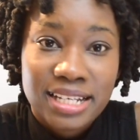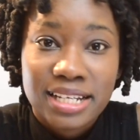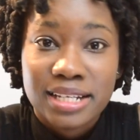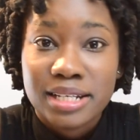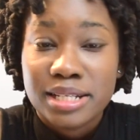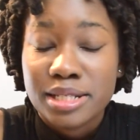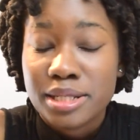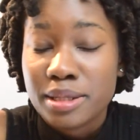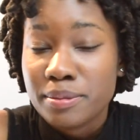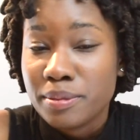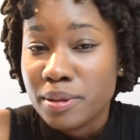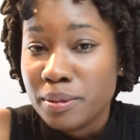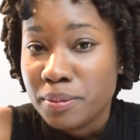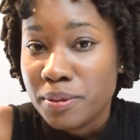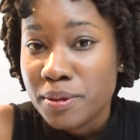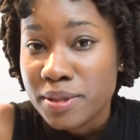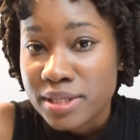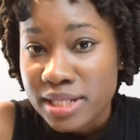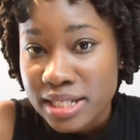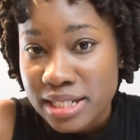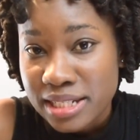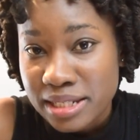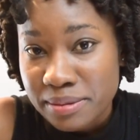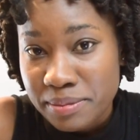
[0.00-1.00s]
It's about
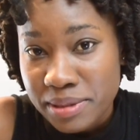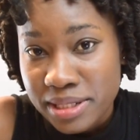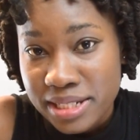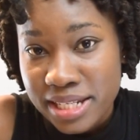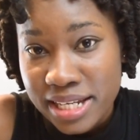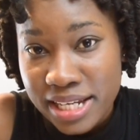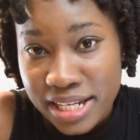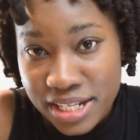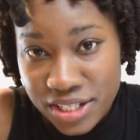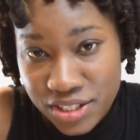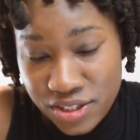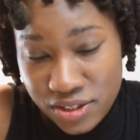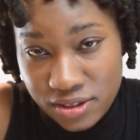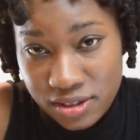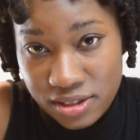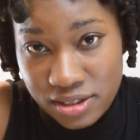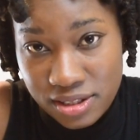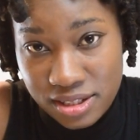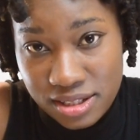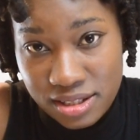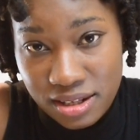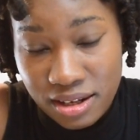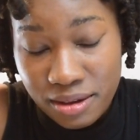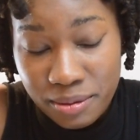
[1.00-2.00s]
putting
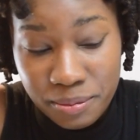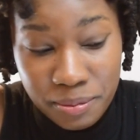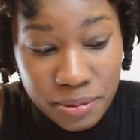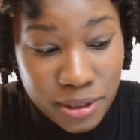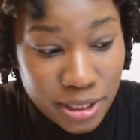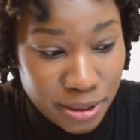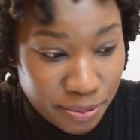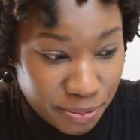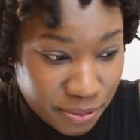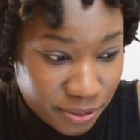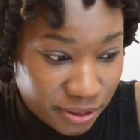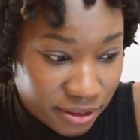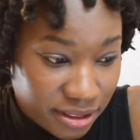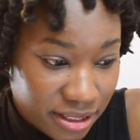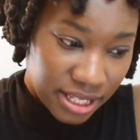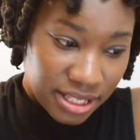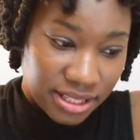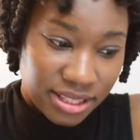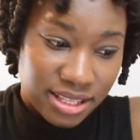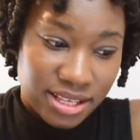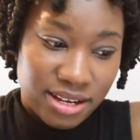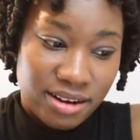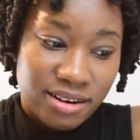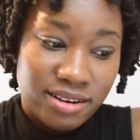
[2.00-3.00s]
limitations on people.
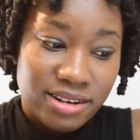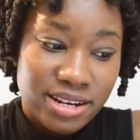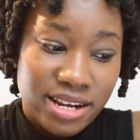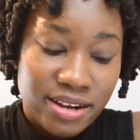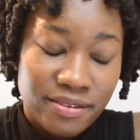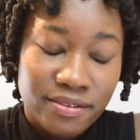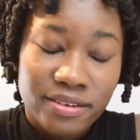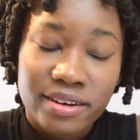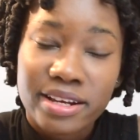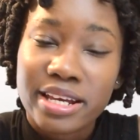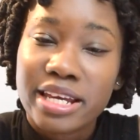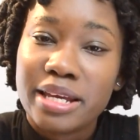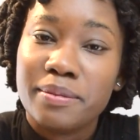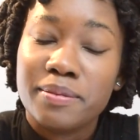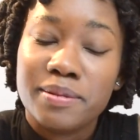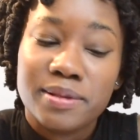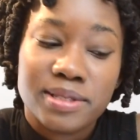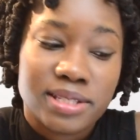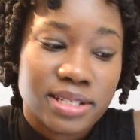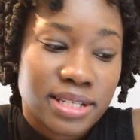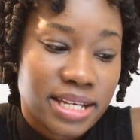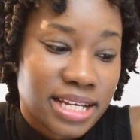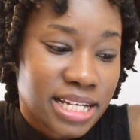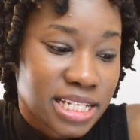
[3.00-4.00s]
They are never able
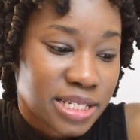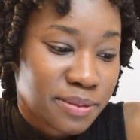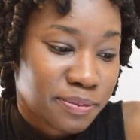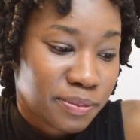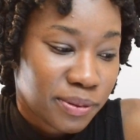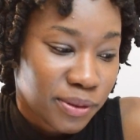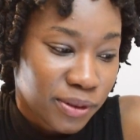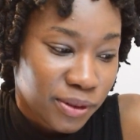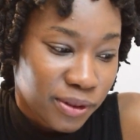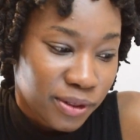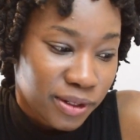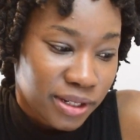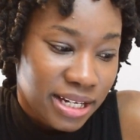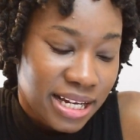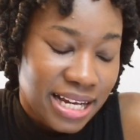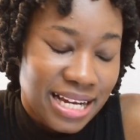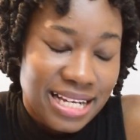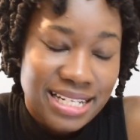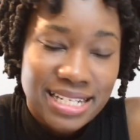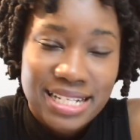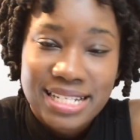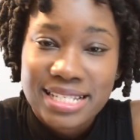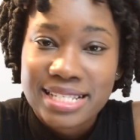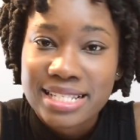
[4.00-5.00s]
to explore
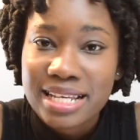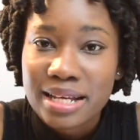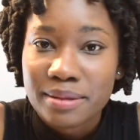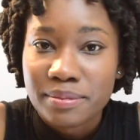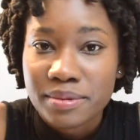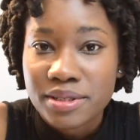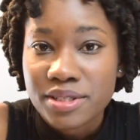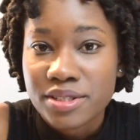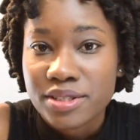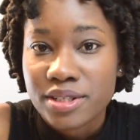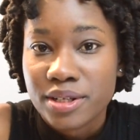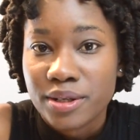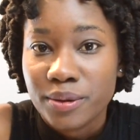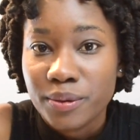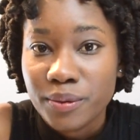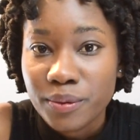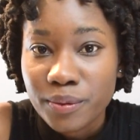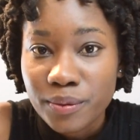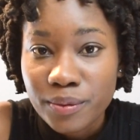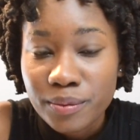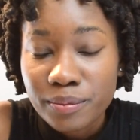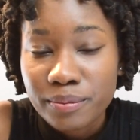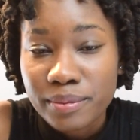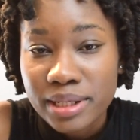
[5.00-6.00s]
and establish their
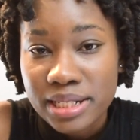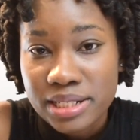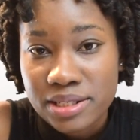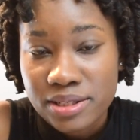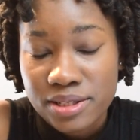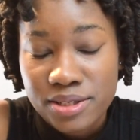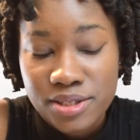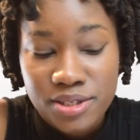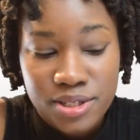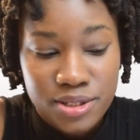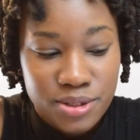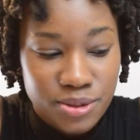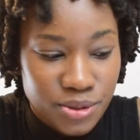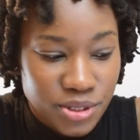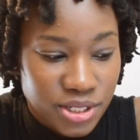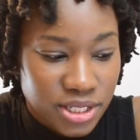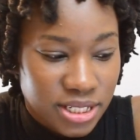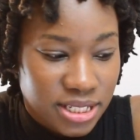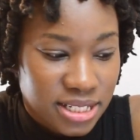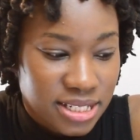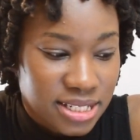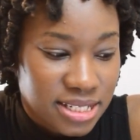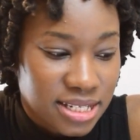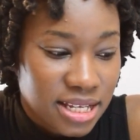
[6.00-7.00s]
own mental
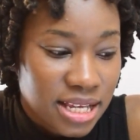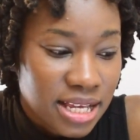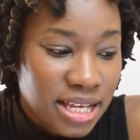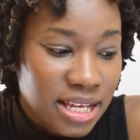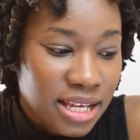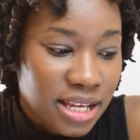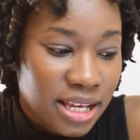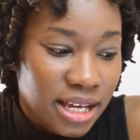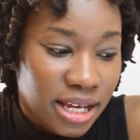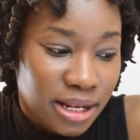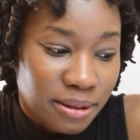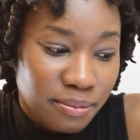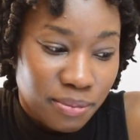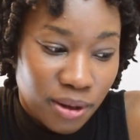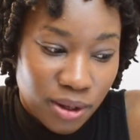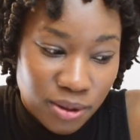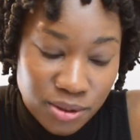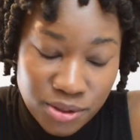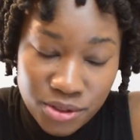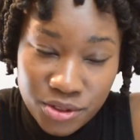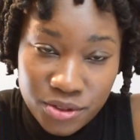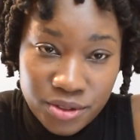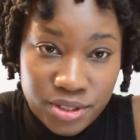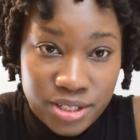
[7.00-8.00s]
solutions and
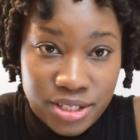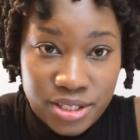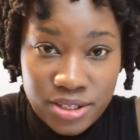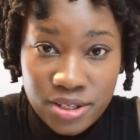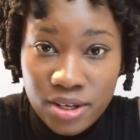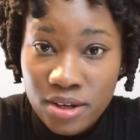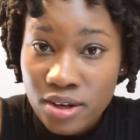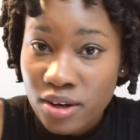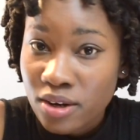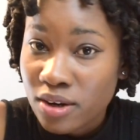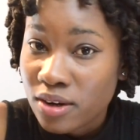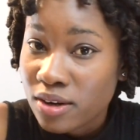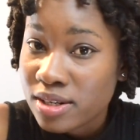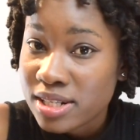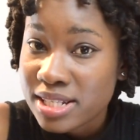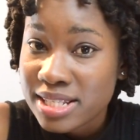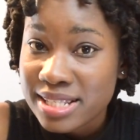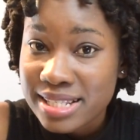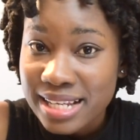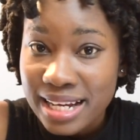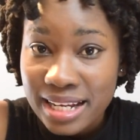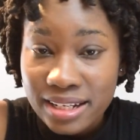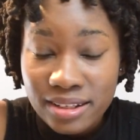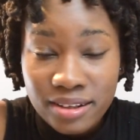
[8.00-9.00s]
boundaries or
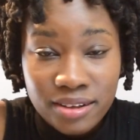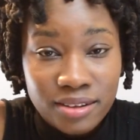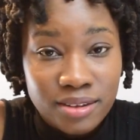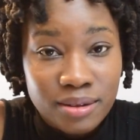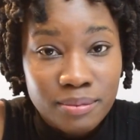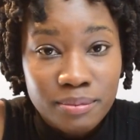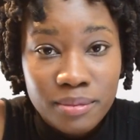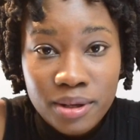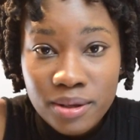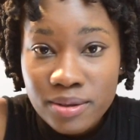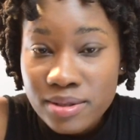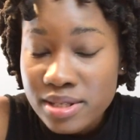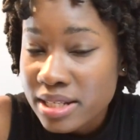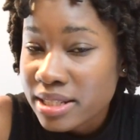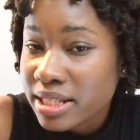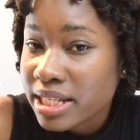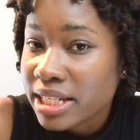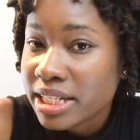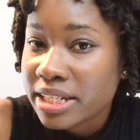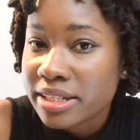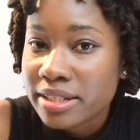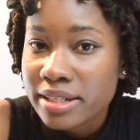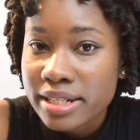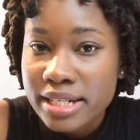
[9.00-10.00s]
stand on the mountain
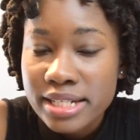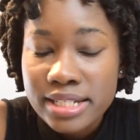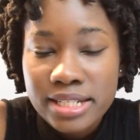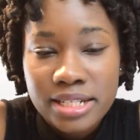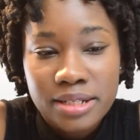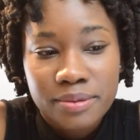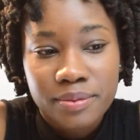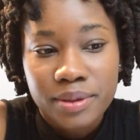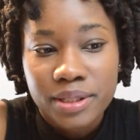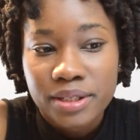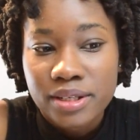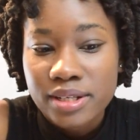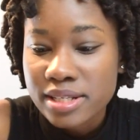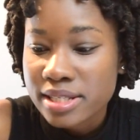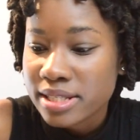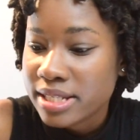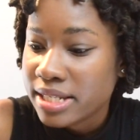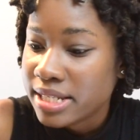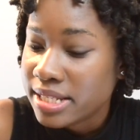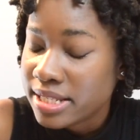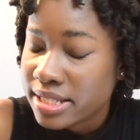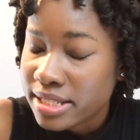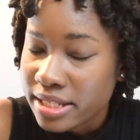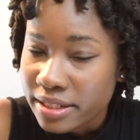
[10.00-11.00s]
they created because
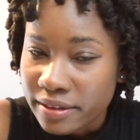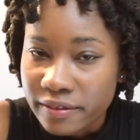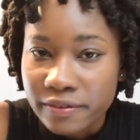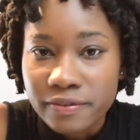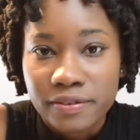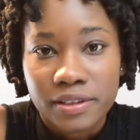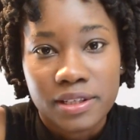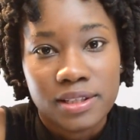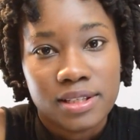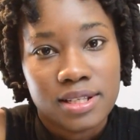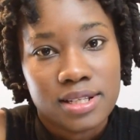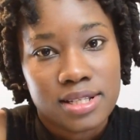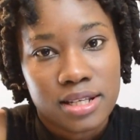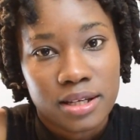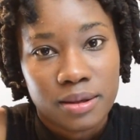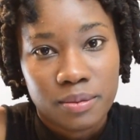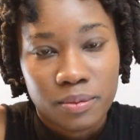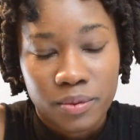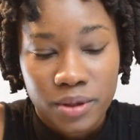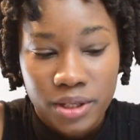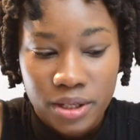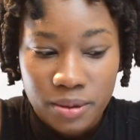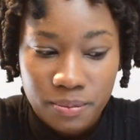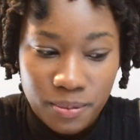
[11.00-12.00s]
they still feel the same
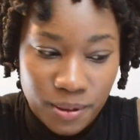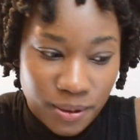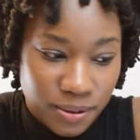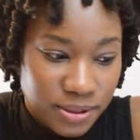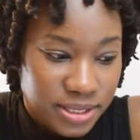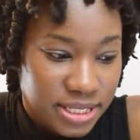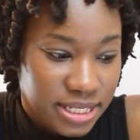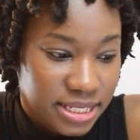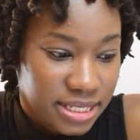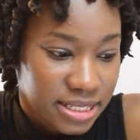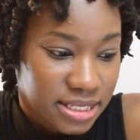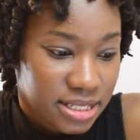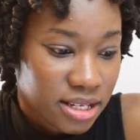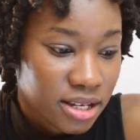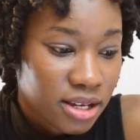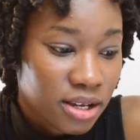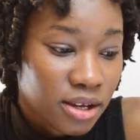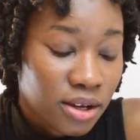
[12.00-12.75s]
way about it.